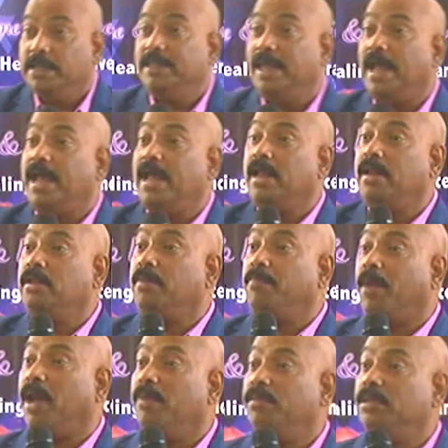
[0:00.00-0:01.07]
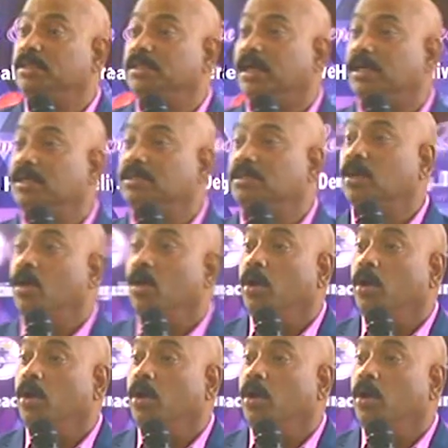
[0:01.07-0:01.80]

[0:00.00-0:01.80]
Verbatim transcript: then the Bible says,